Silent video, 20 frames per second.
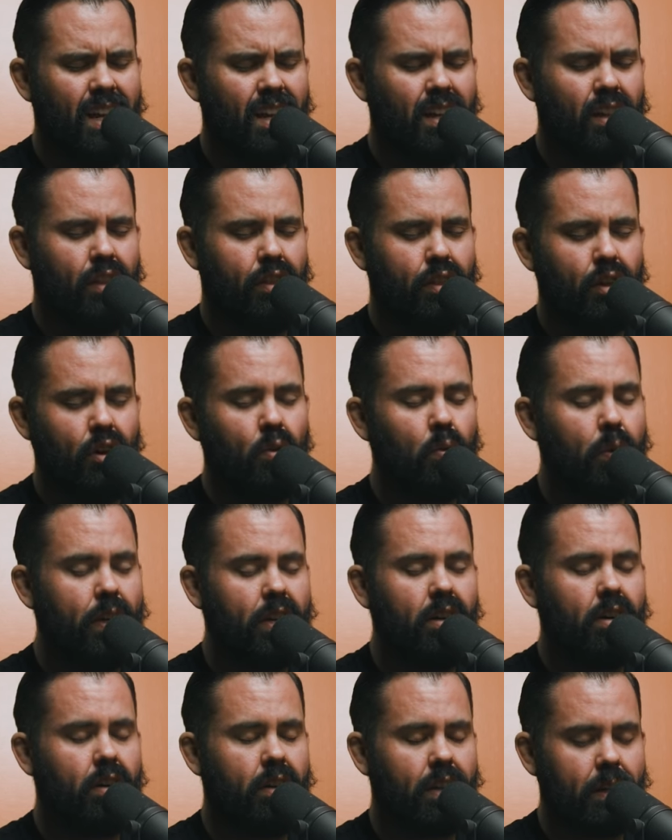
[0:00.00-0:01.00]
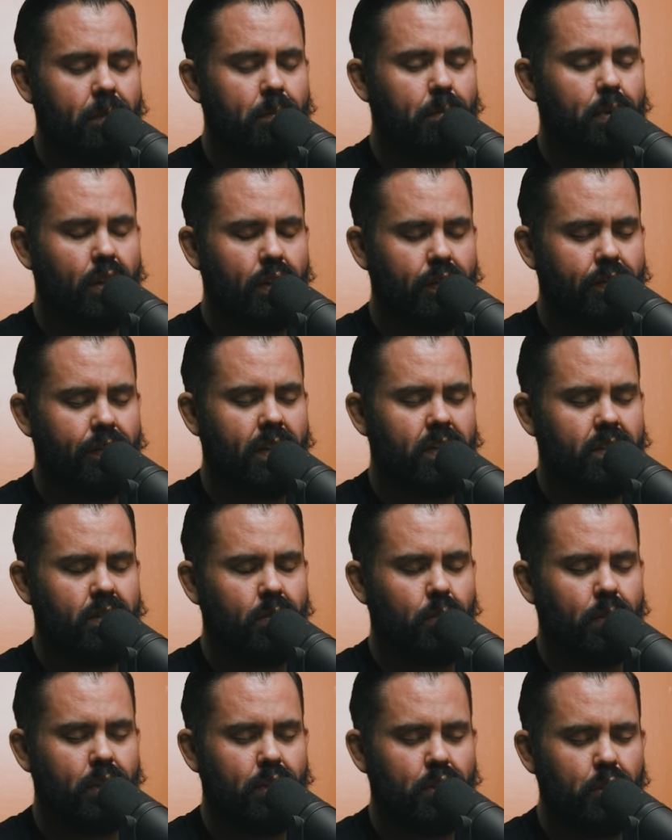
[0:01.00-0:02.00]
Though we are
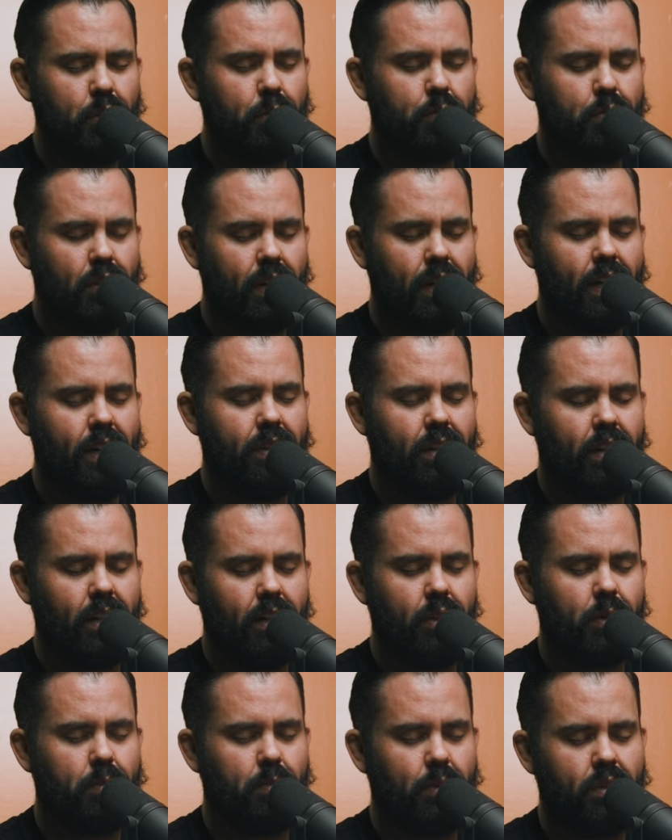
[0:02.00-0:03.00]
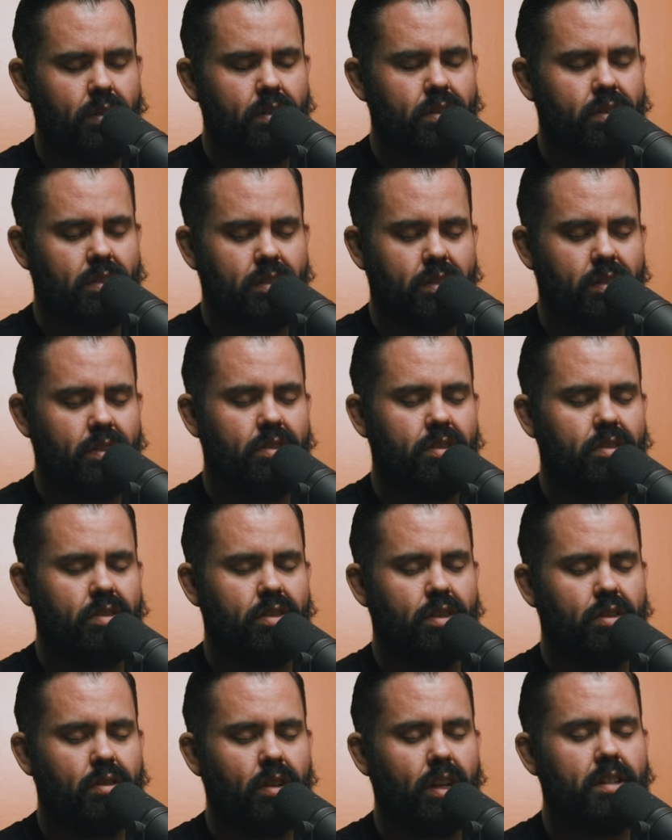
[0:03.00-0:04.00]
imperfect, we do pray that other brothers and
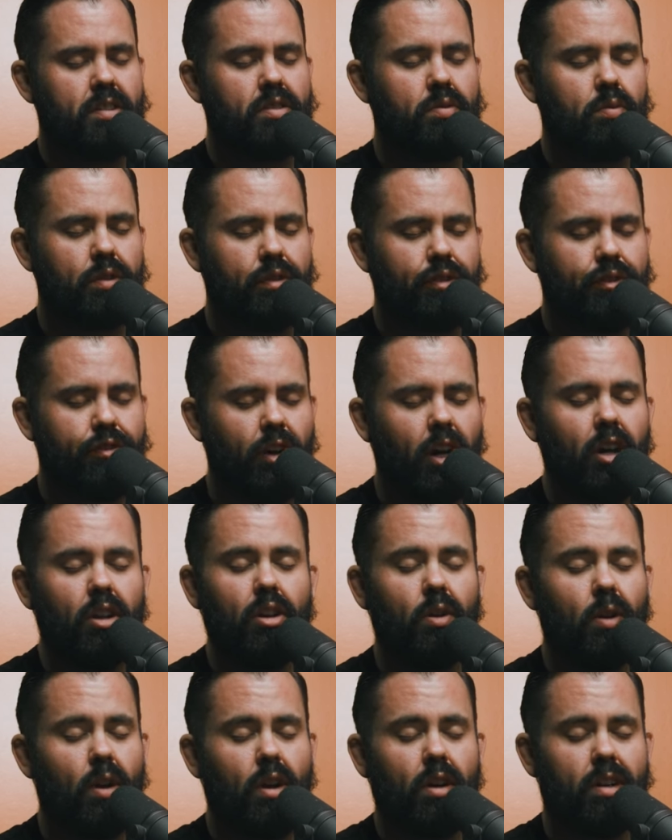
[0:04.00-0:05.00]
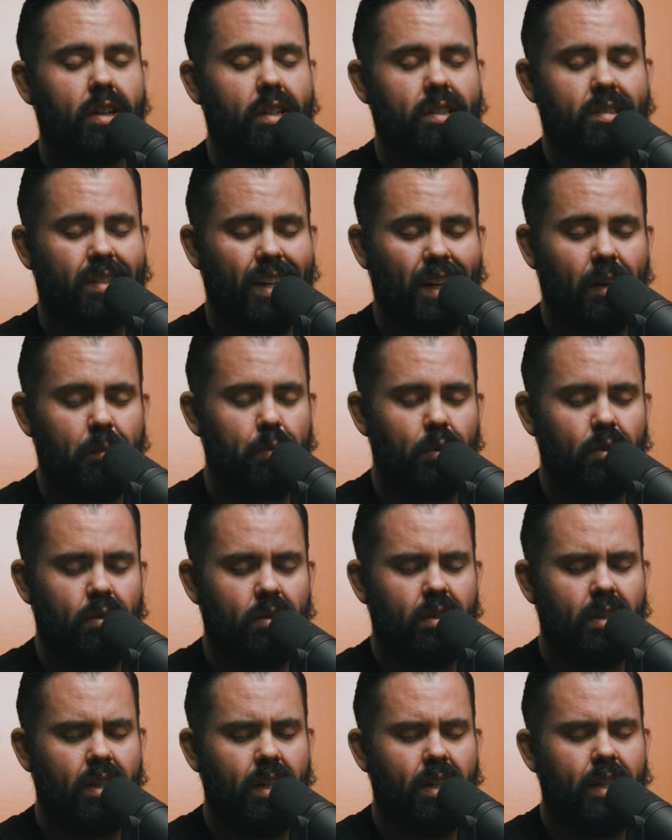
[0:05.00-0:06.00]
sisters in Christ would follow our
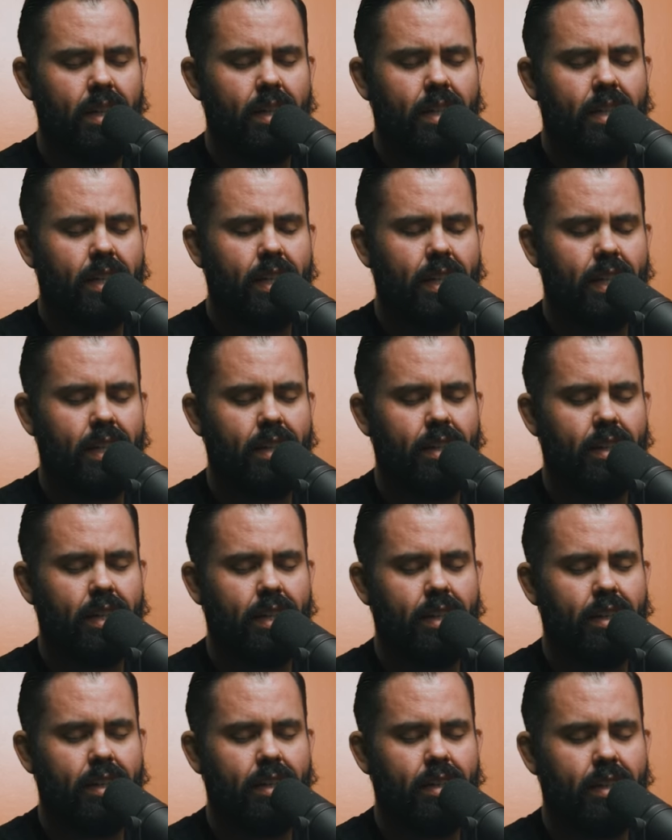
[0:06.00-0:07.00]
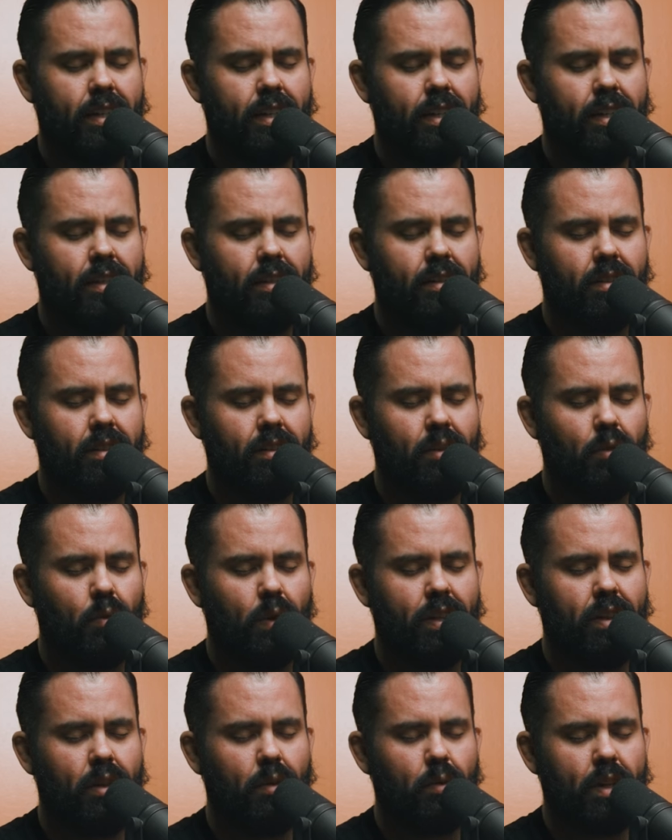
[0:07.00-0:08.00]
example mm. in, in, in, in the
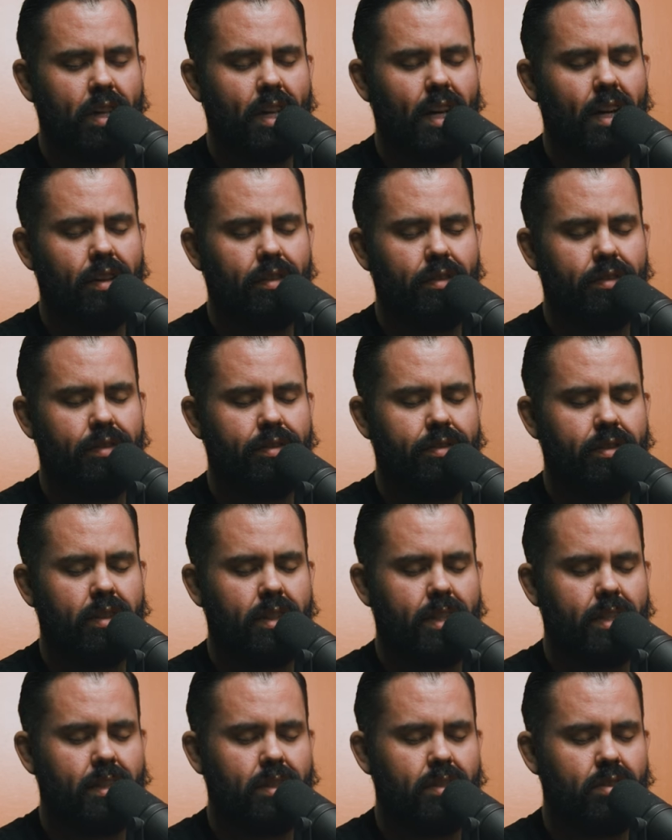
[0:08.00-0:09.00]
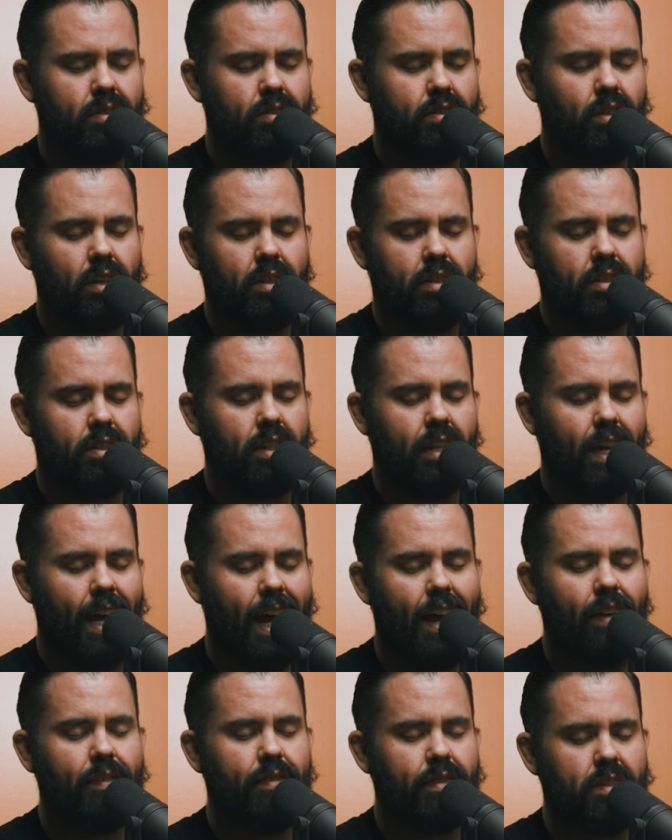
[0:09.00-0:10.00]
way that we have uh, sought to
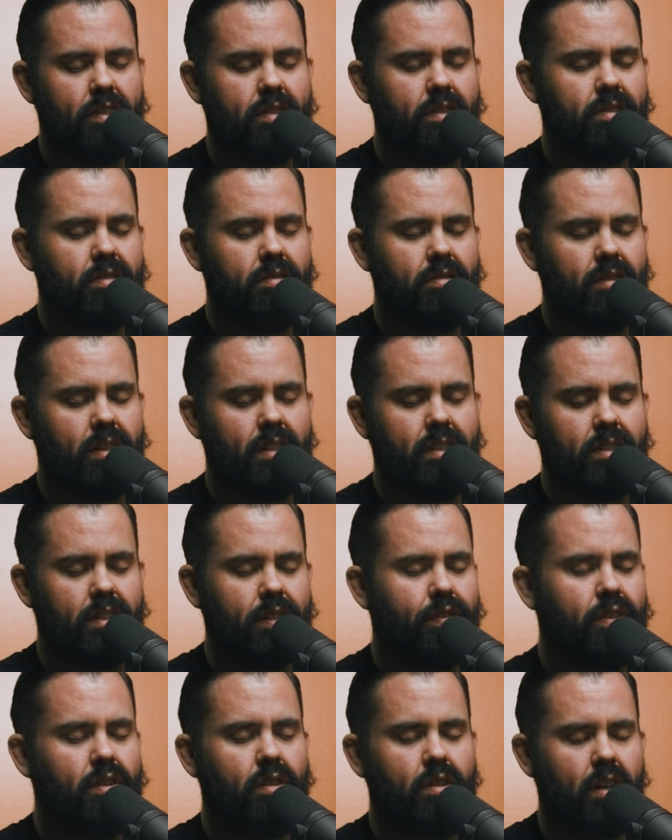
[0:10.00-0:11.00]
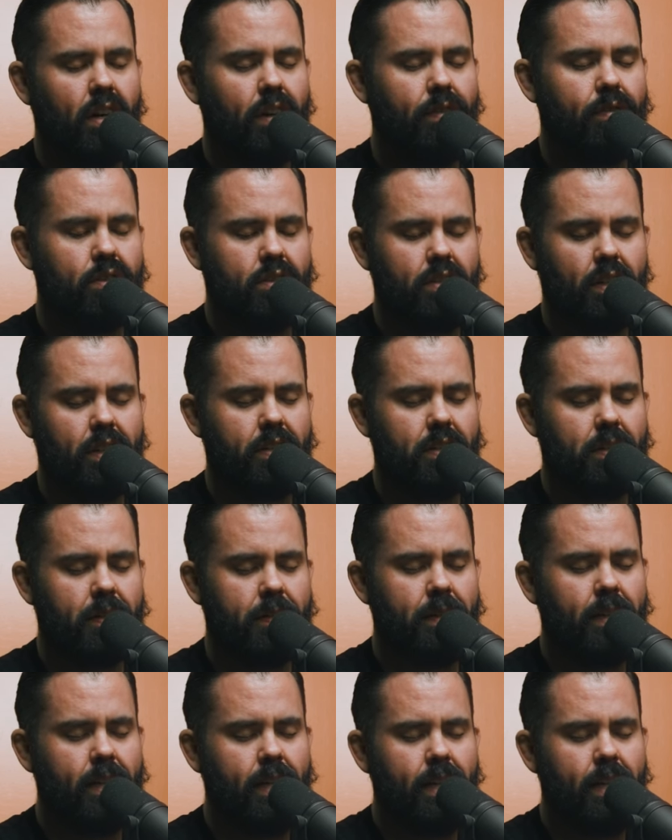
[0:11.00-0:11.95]
have this uh, difficult conversation.